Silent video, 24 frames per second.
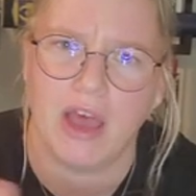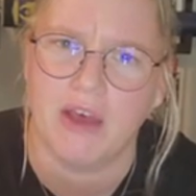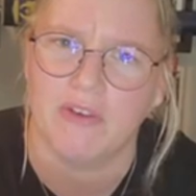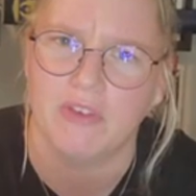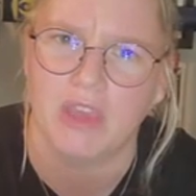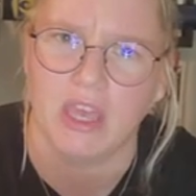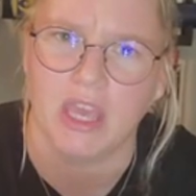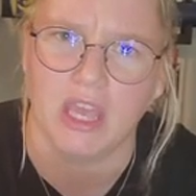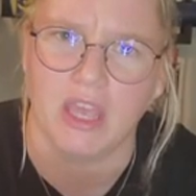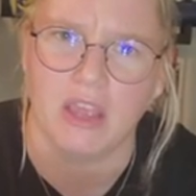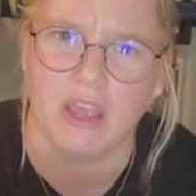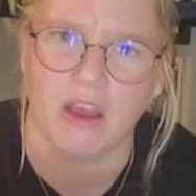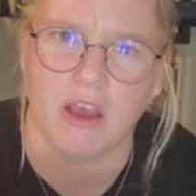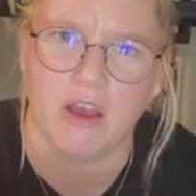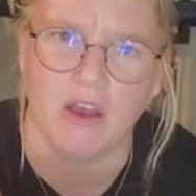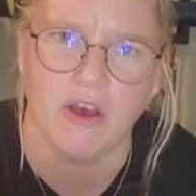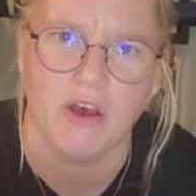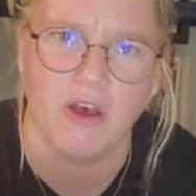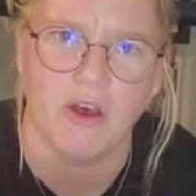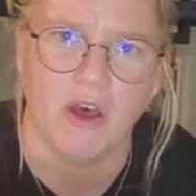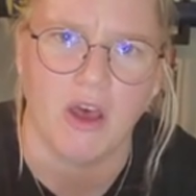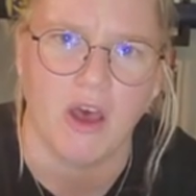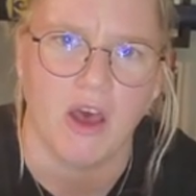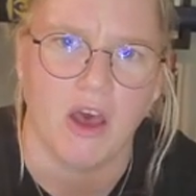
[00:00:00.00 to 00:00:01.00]
have
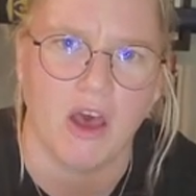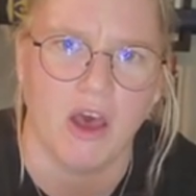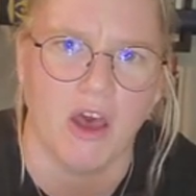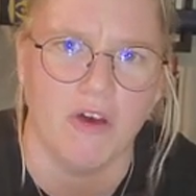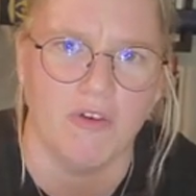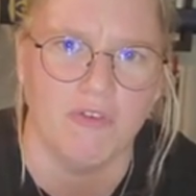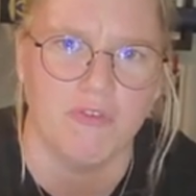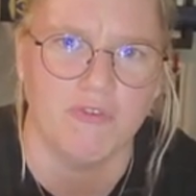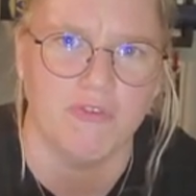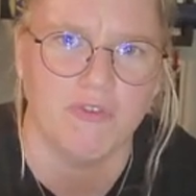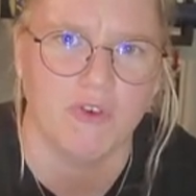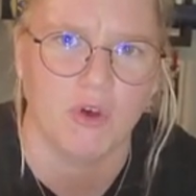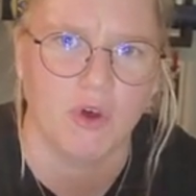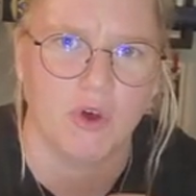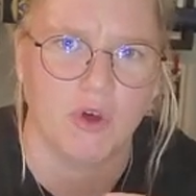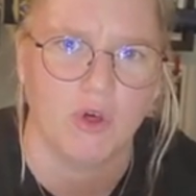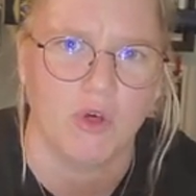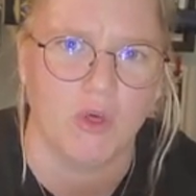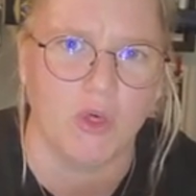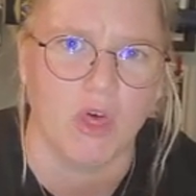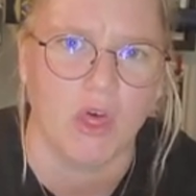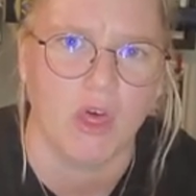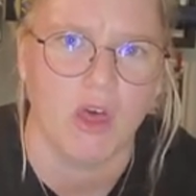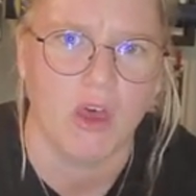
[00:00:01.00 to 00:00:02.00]
a
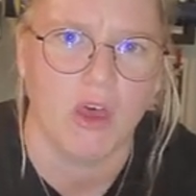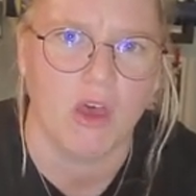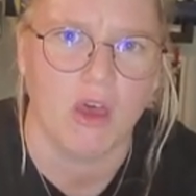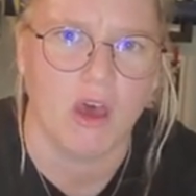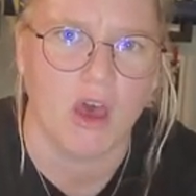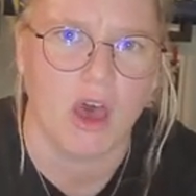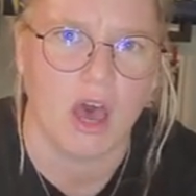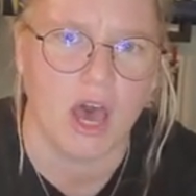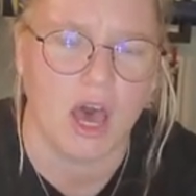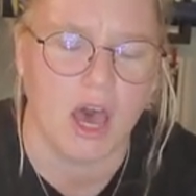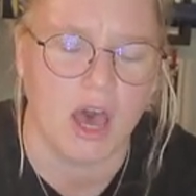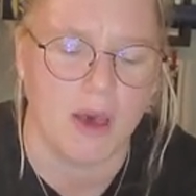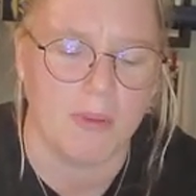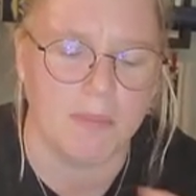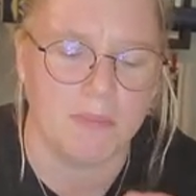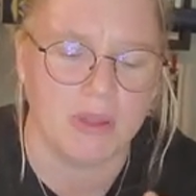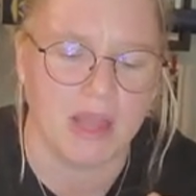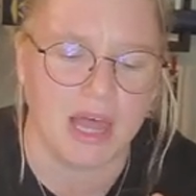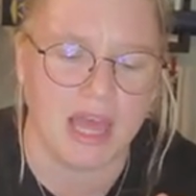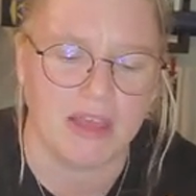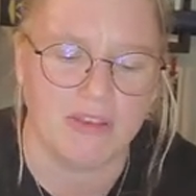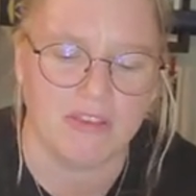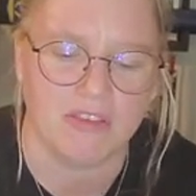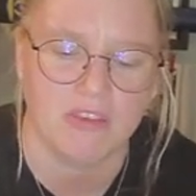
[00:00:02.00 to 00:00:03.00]
full
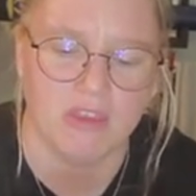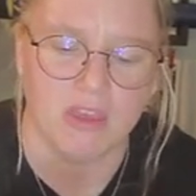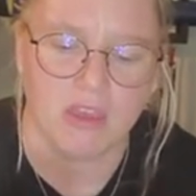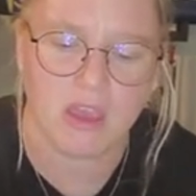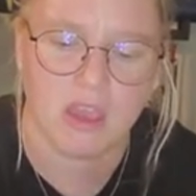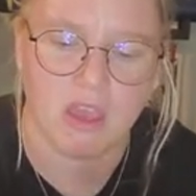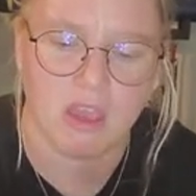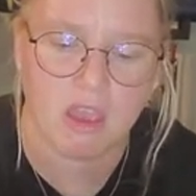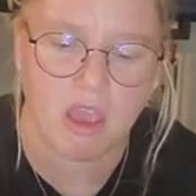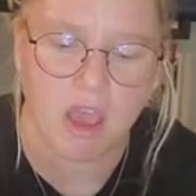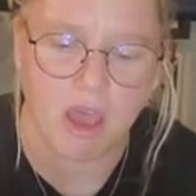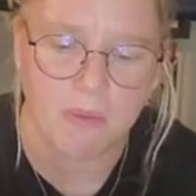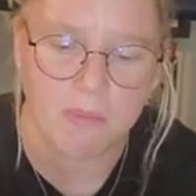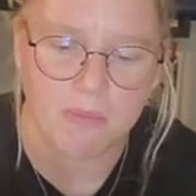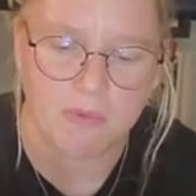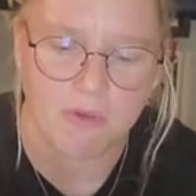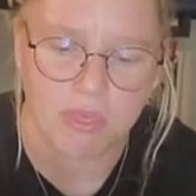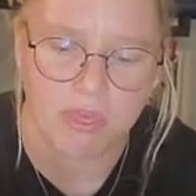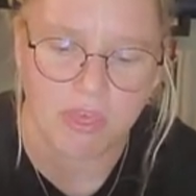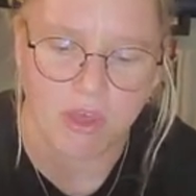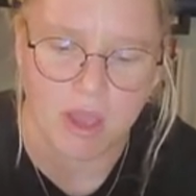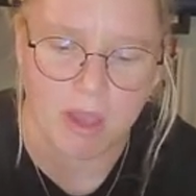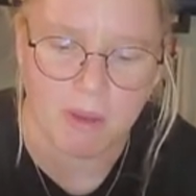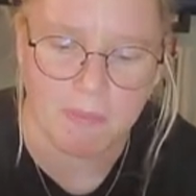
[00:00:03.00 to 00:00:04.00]
plastic cup
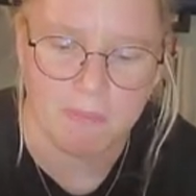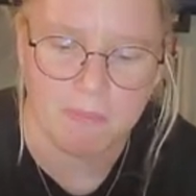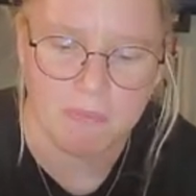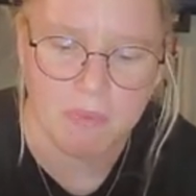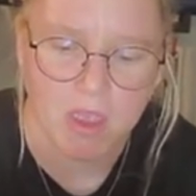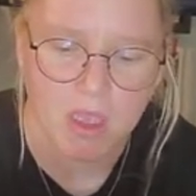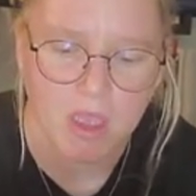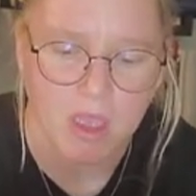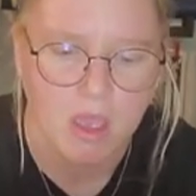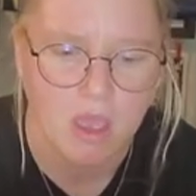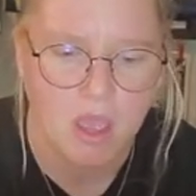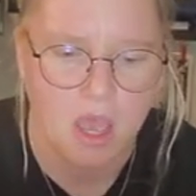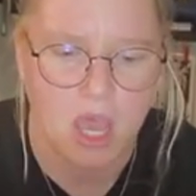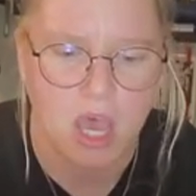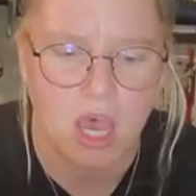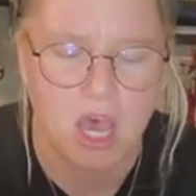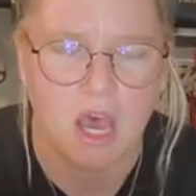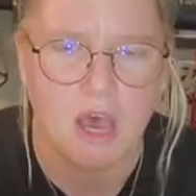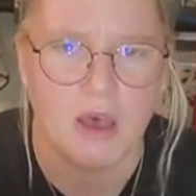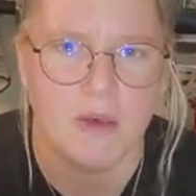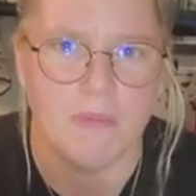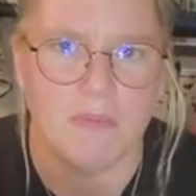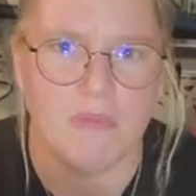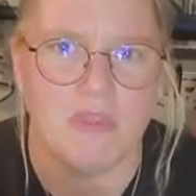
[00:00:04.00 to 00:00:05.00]
thumb.
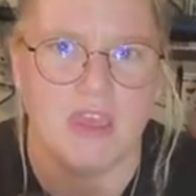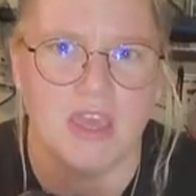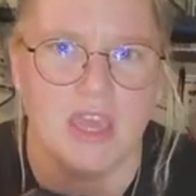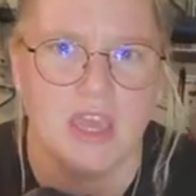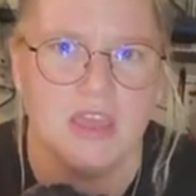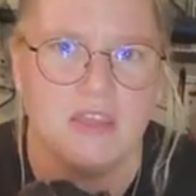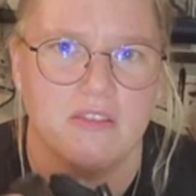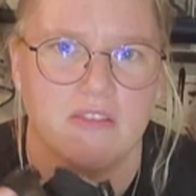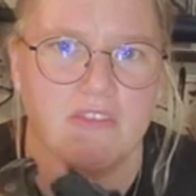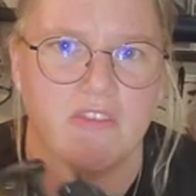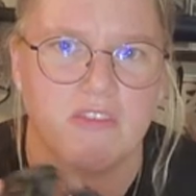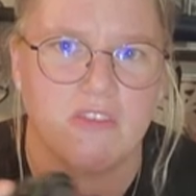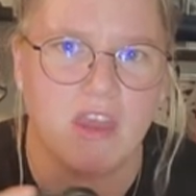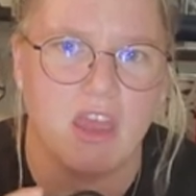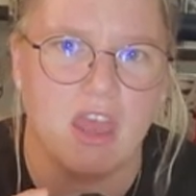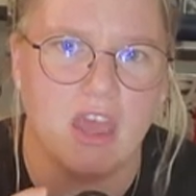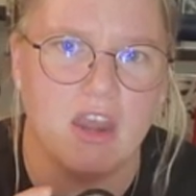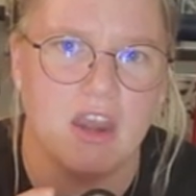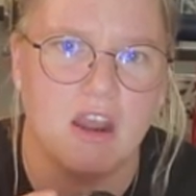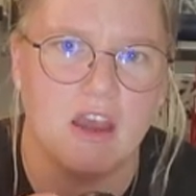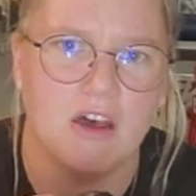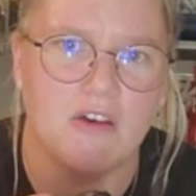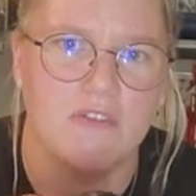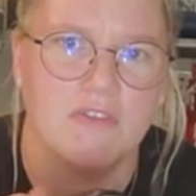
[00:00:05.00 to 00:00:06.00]
The
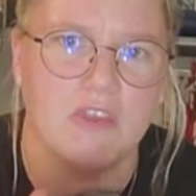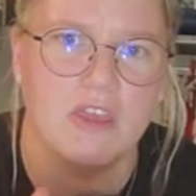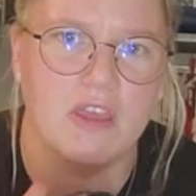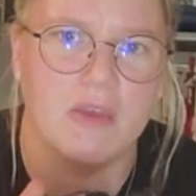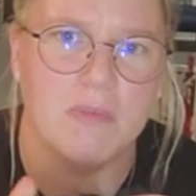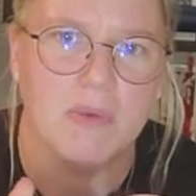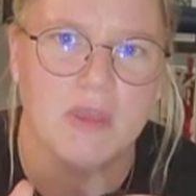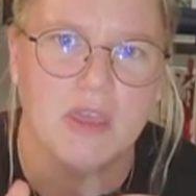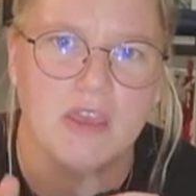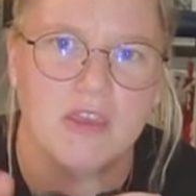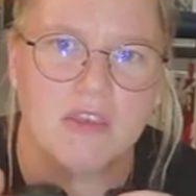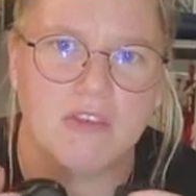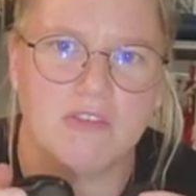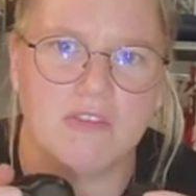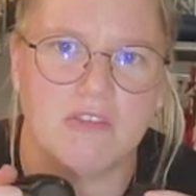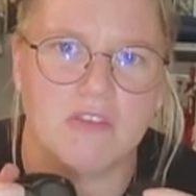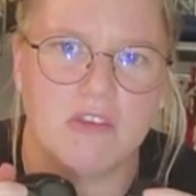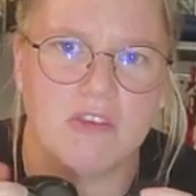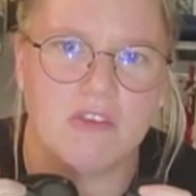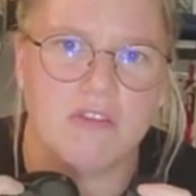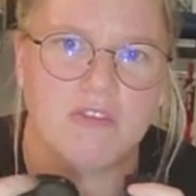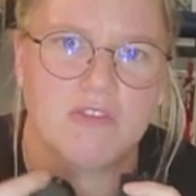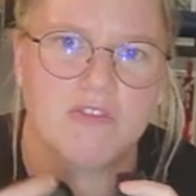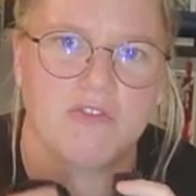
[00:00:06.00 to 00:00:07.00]
inside of them is
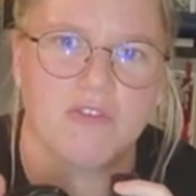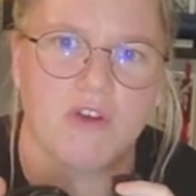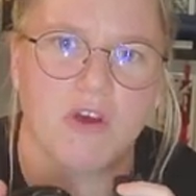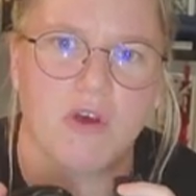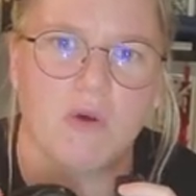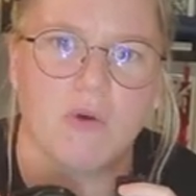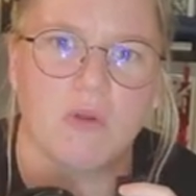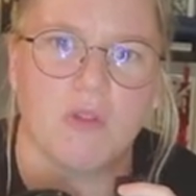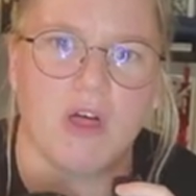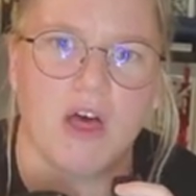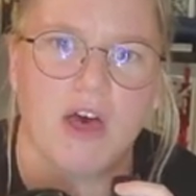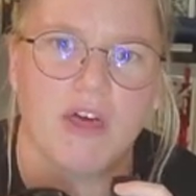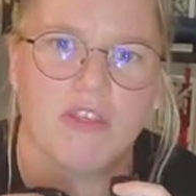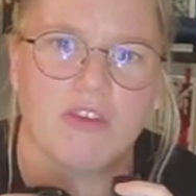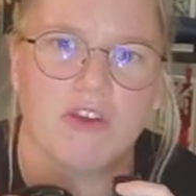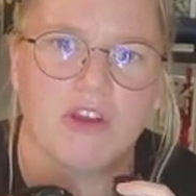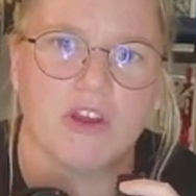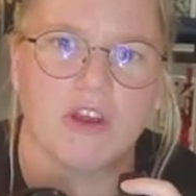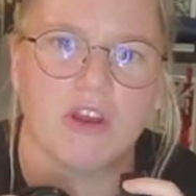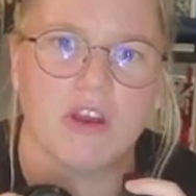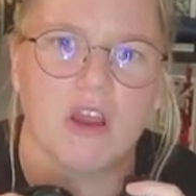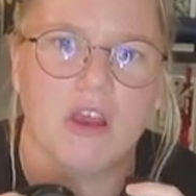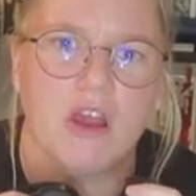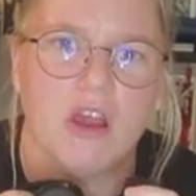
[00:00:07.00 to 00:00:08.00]
this faux
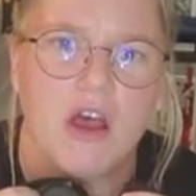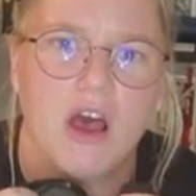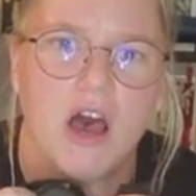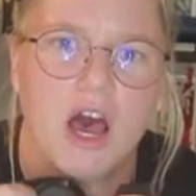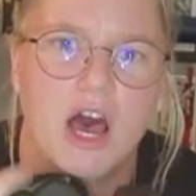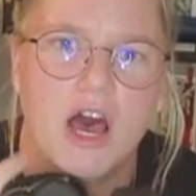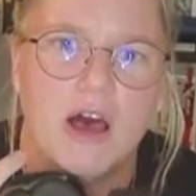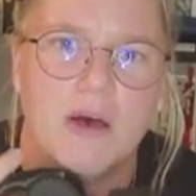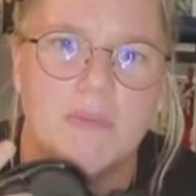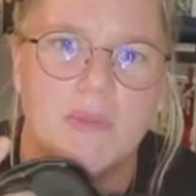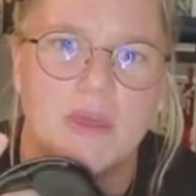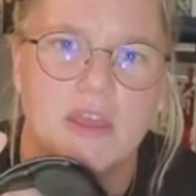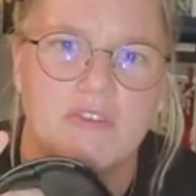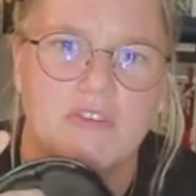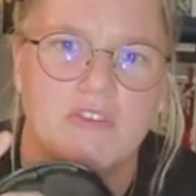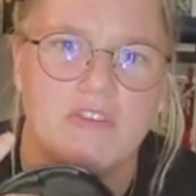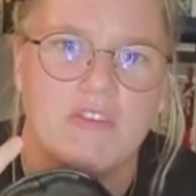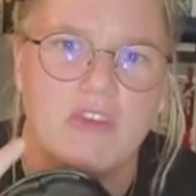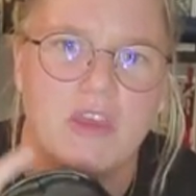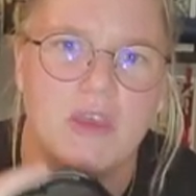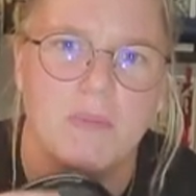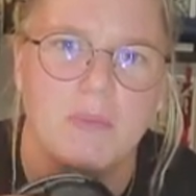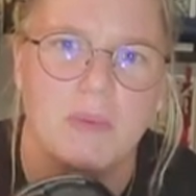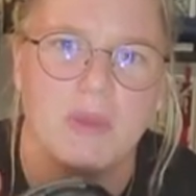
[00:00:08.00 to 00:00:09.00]
leather
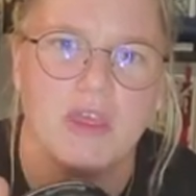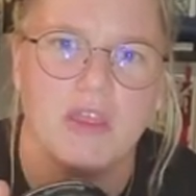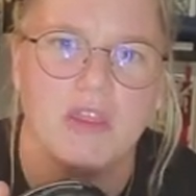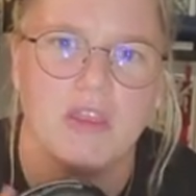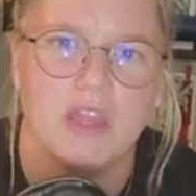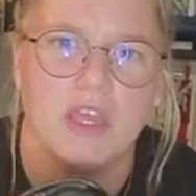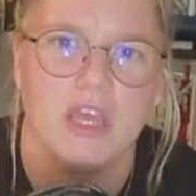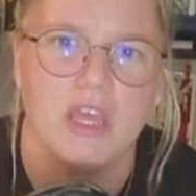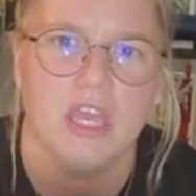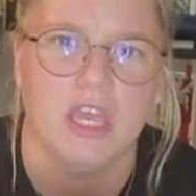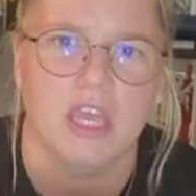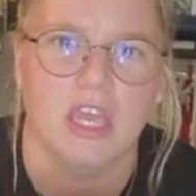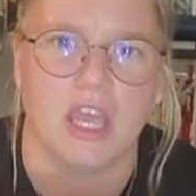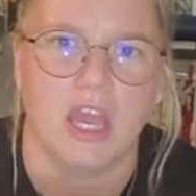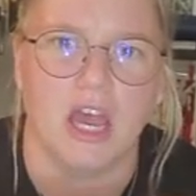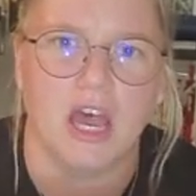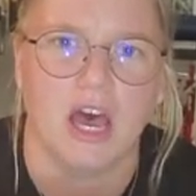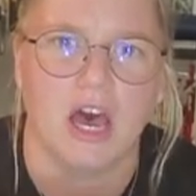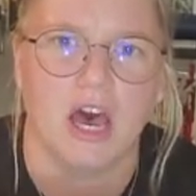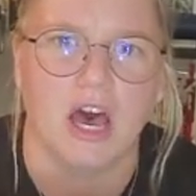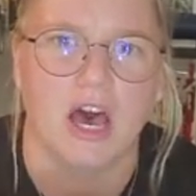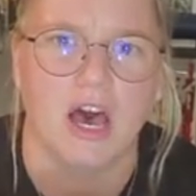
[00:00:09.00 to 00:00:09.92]
that's typically